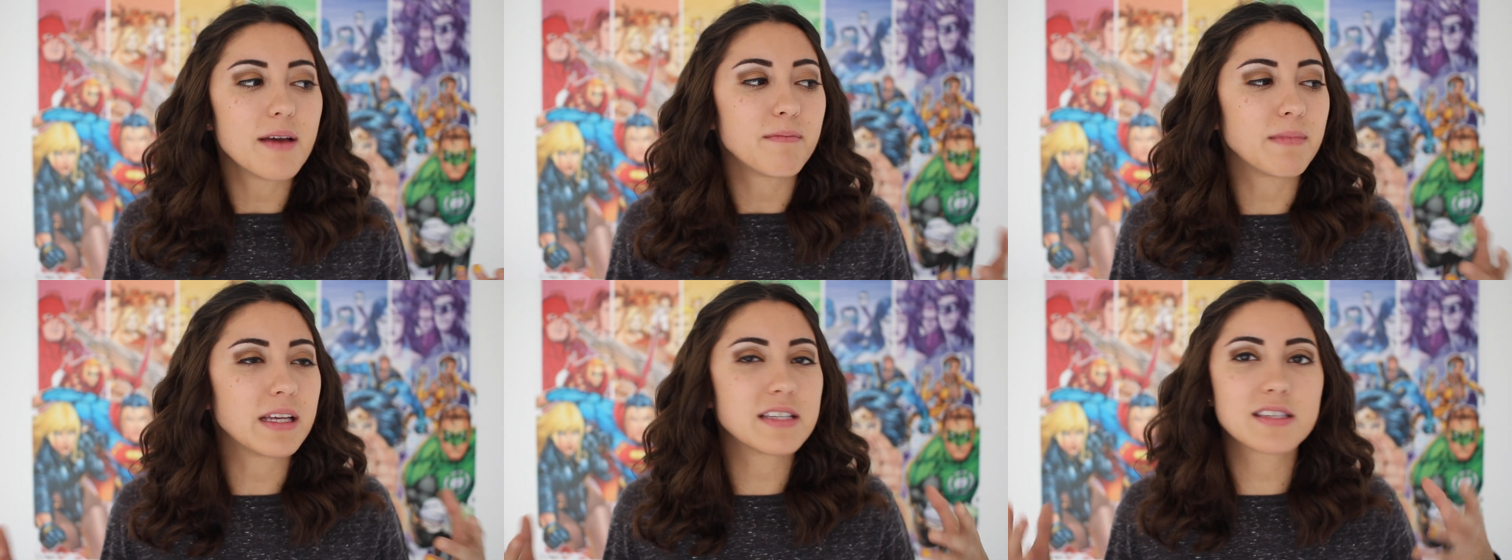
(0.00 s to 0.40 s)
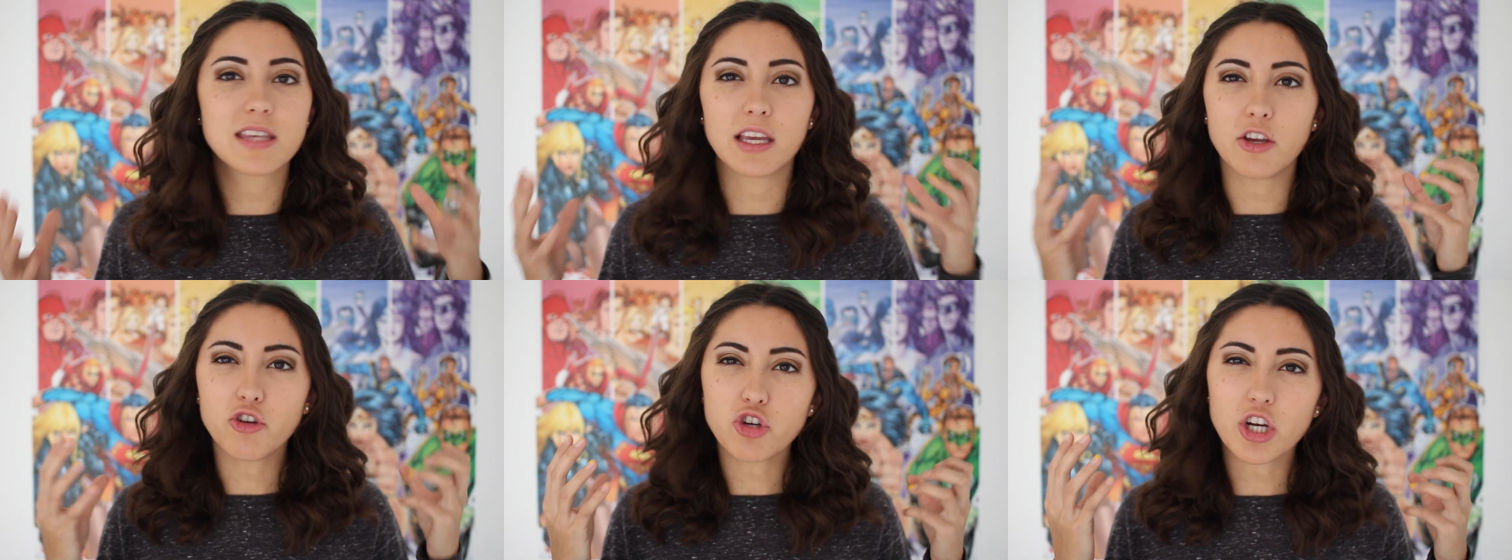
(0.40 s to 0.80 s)
means
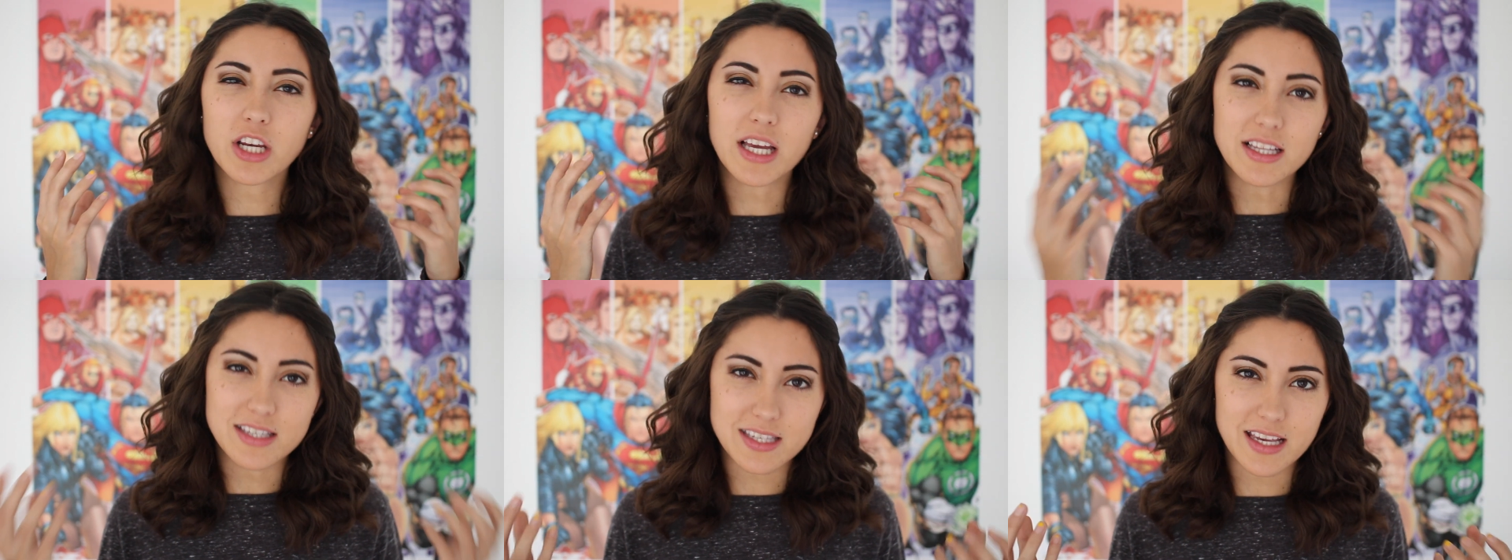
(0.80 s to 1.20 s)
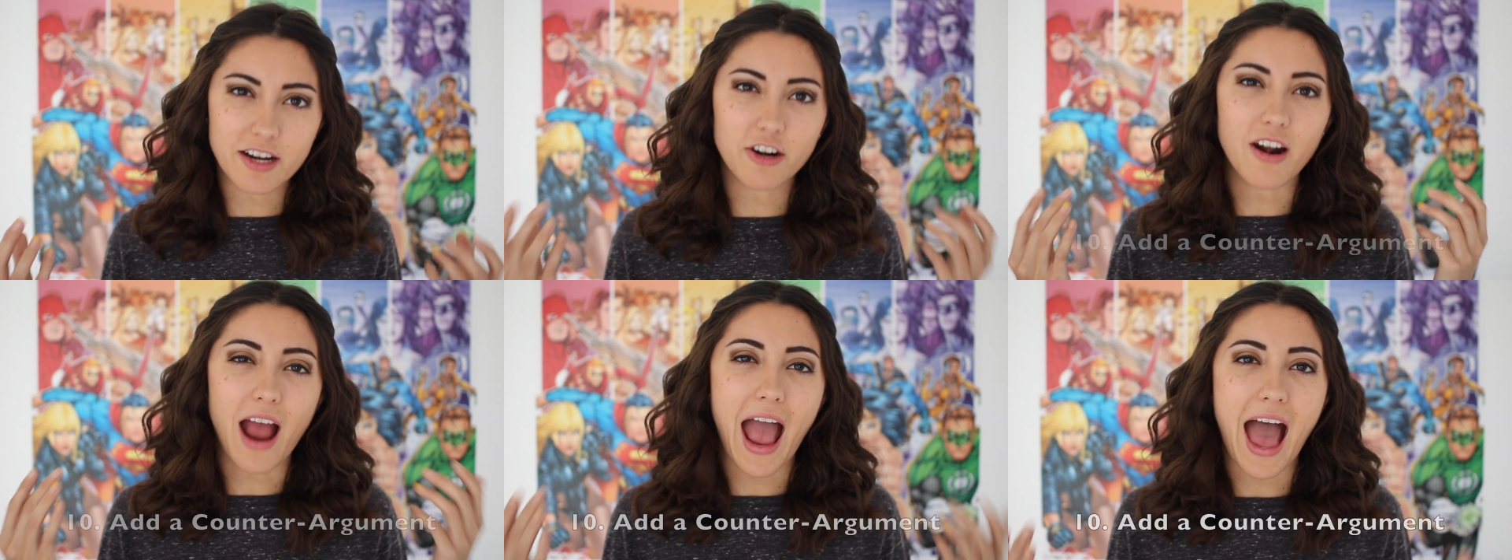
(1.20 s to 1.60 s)
that you should
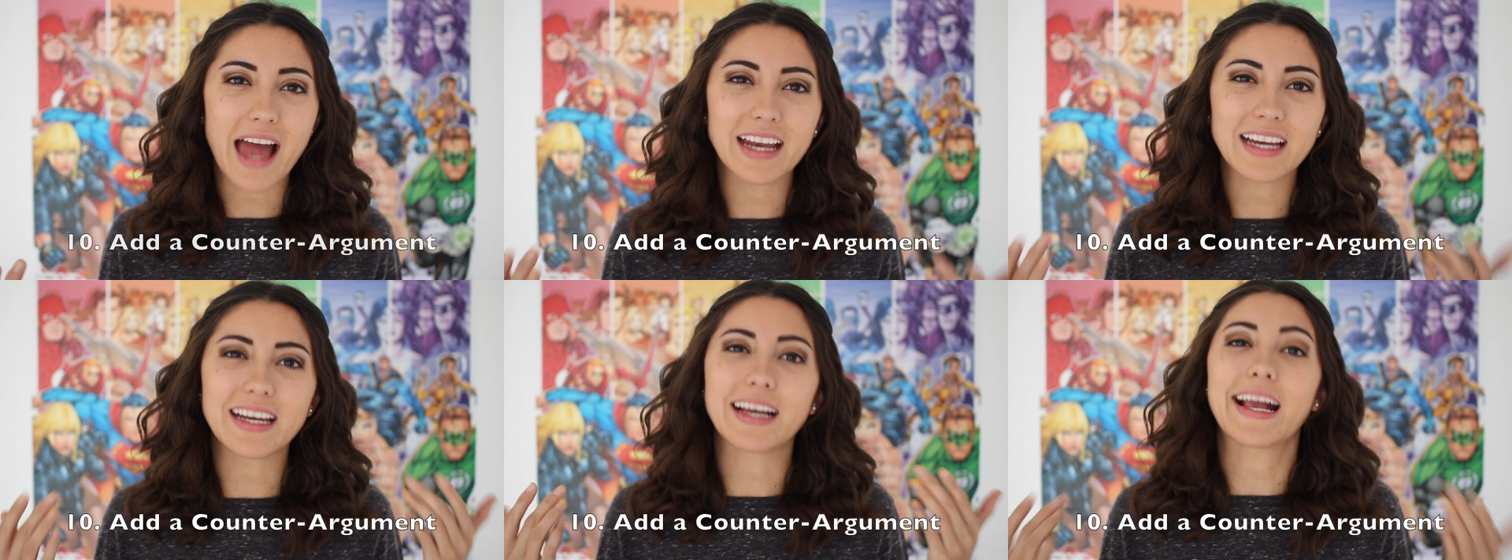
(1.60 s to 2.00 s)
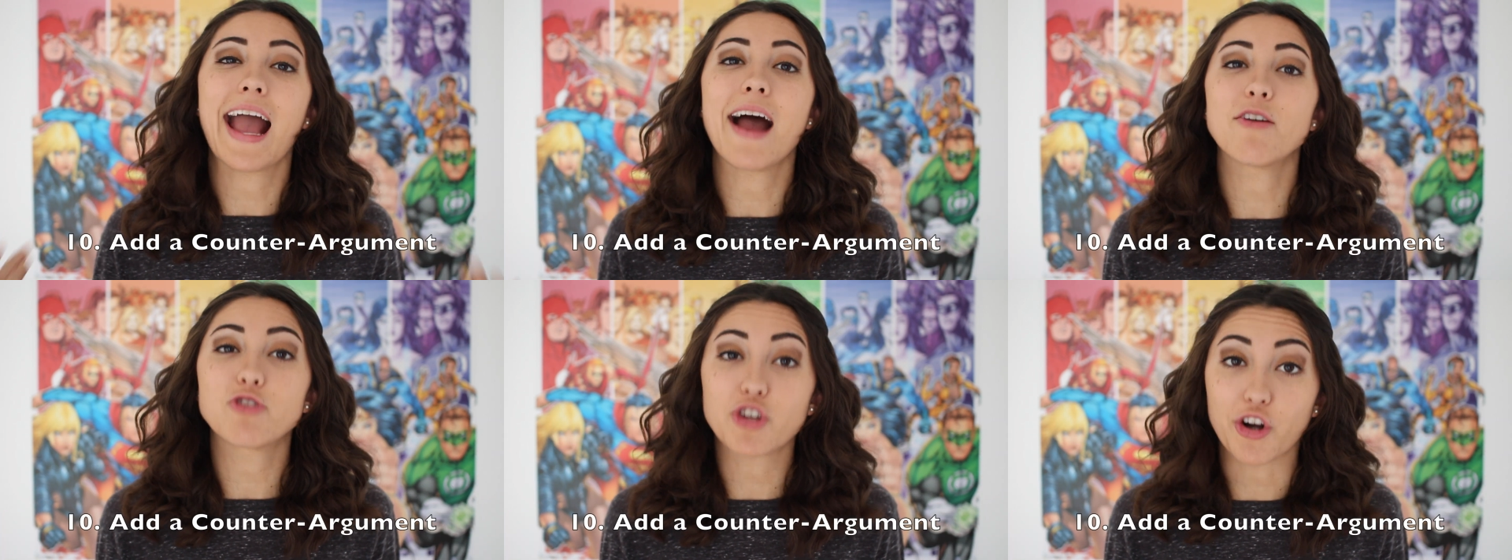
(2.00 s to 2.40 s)
consider adding a
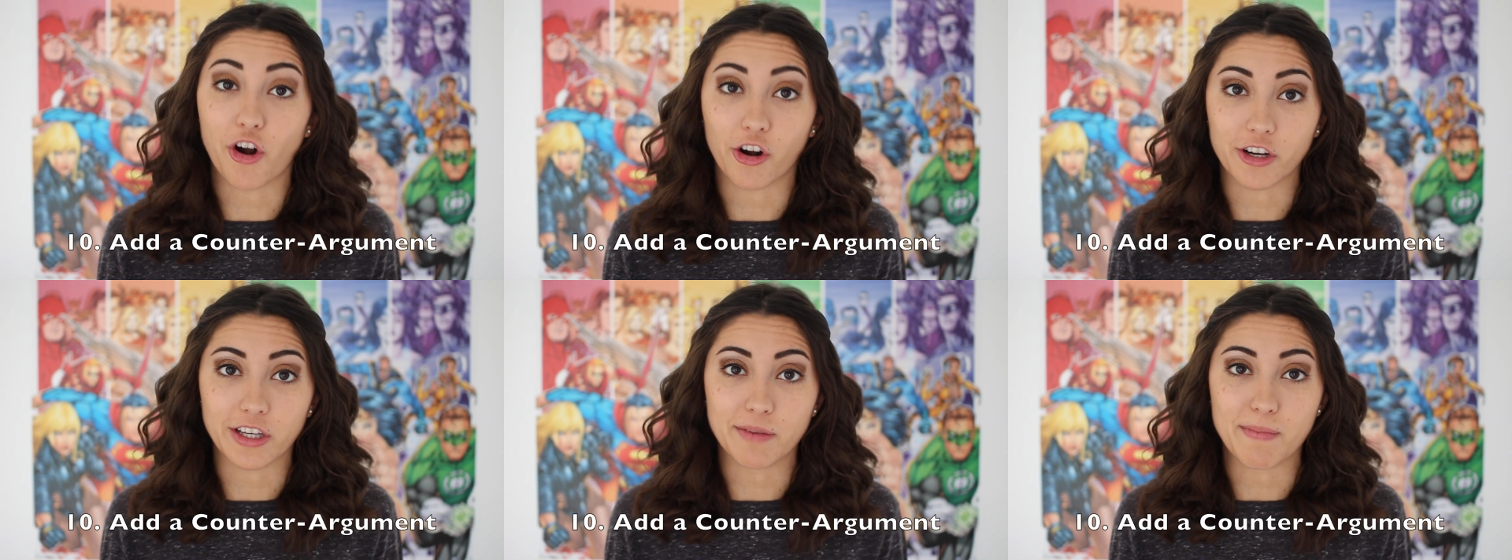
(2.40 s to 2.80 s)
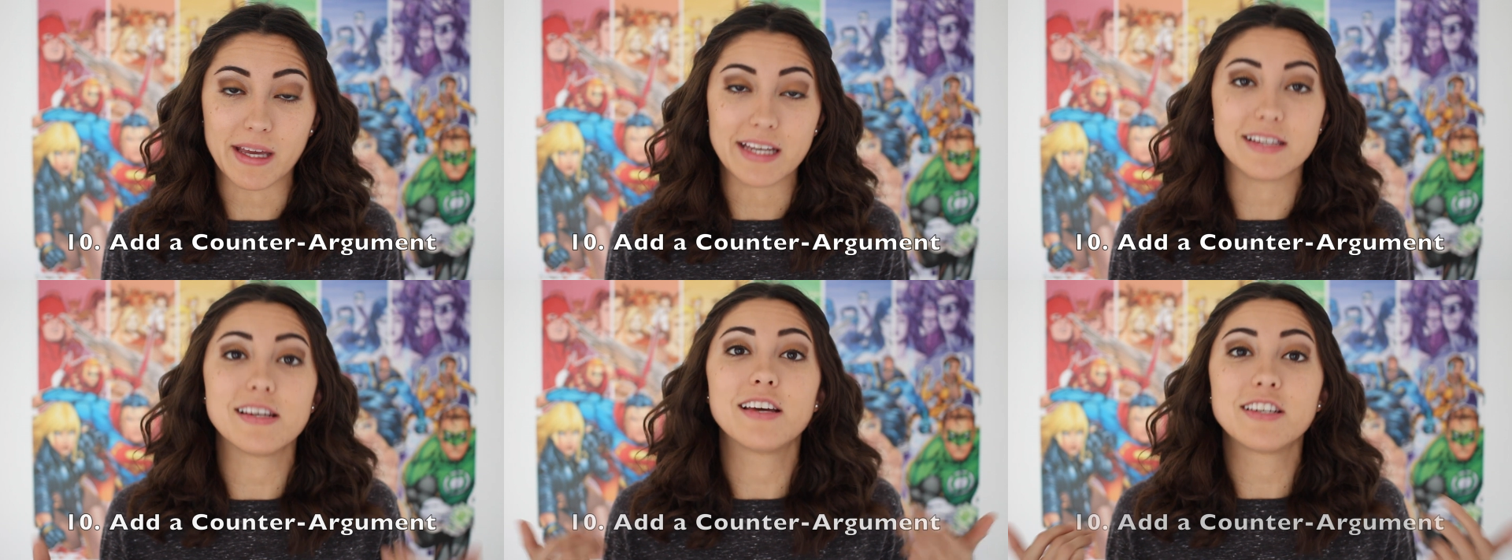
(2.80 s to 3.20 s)
counter
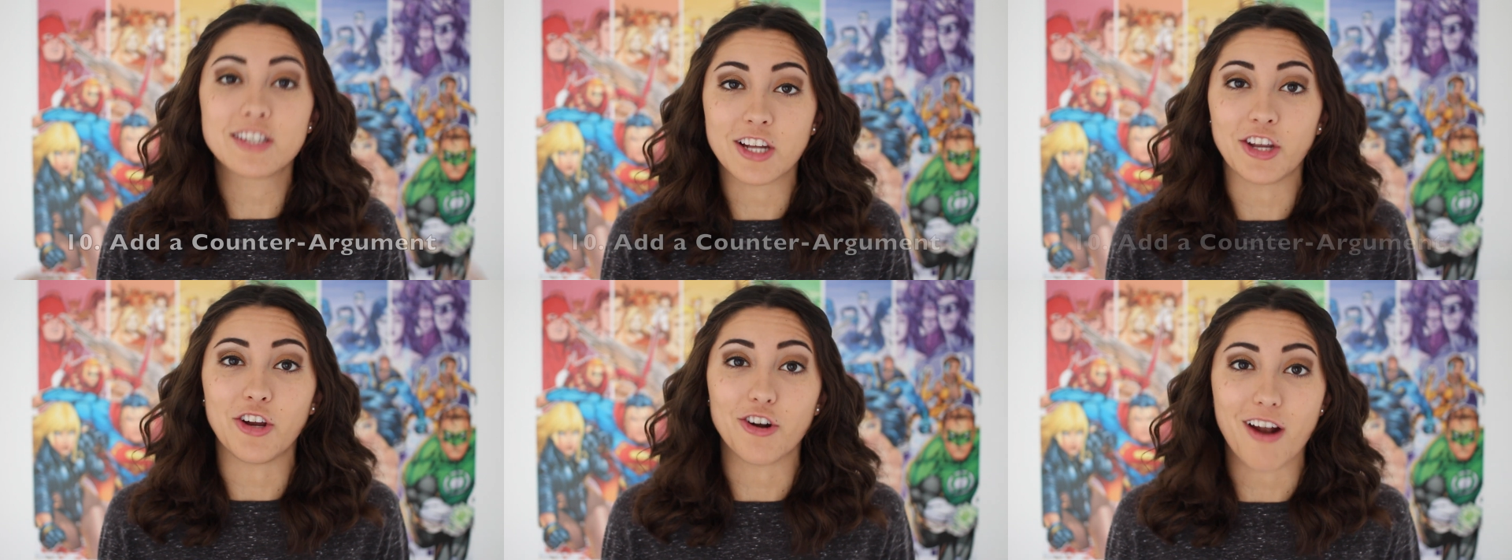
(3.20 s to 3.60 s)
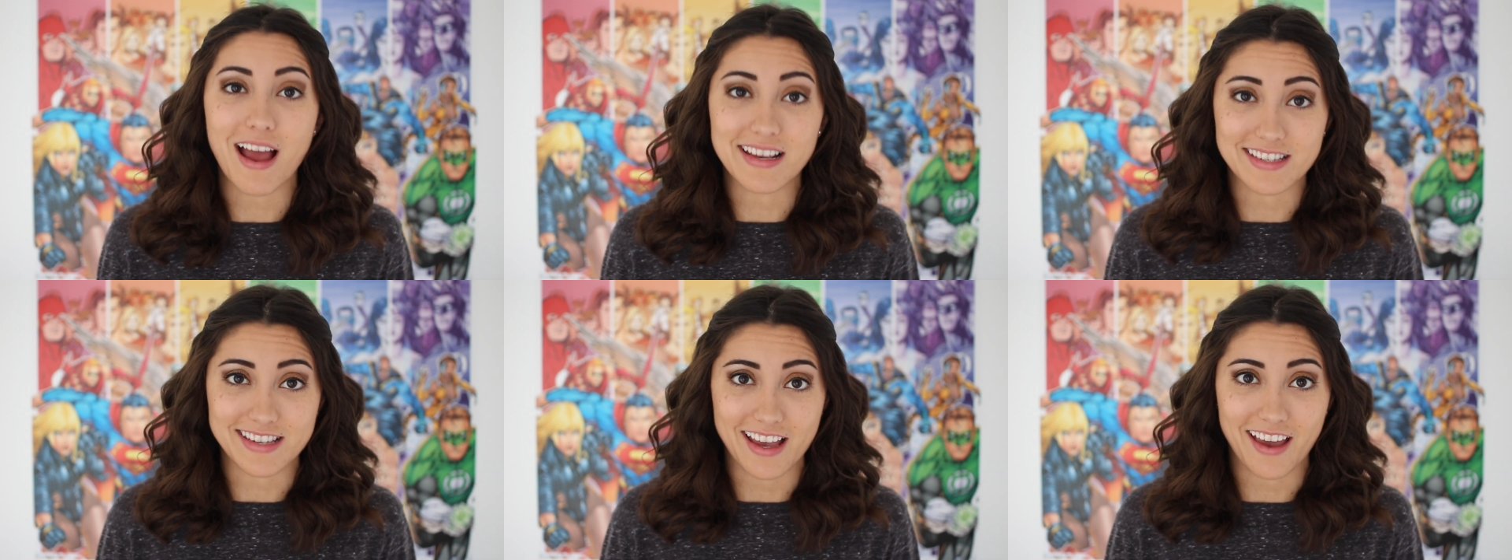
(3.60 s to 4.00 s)
argument to your
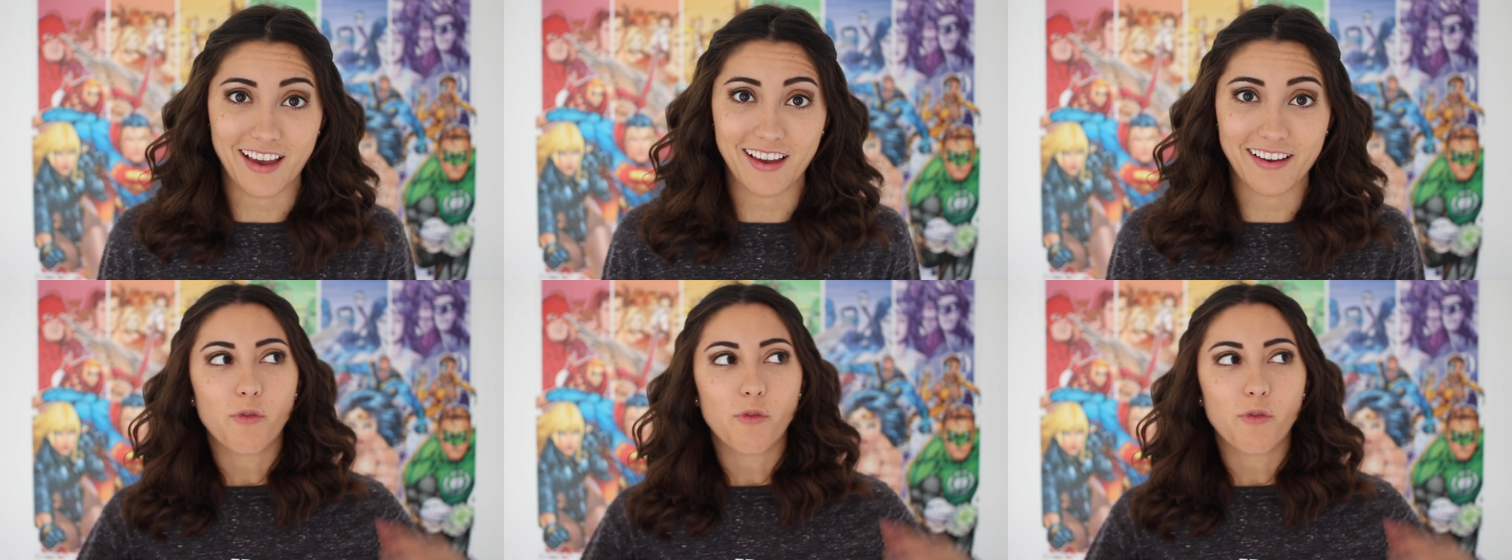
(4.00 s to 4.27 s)
essay.